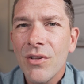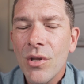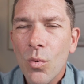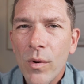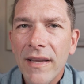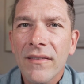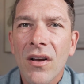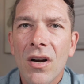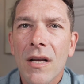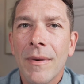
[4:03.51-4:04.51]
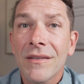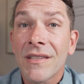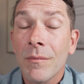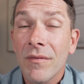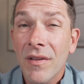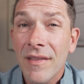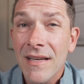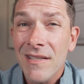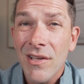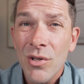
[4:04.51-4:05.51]
we can talk about some of the
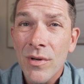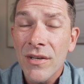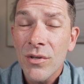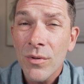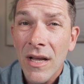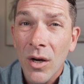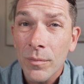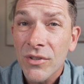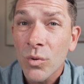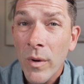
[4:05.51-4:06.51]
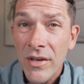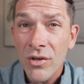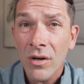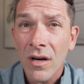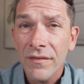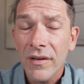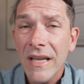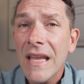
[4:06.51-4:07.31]
things that you can do to help sweeten your offer,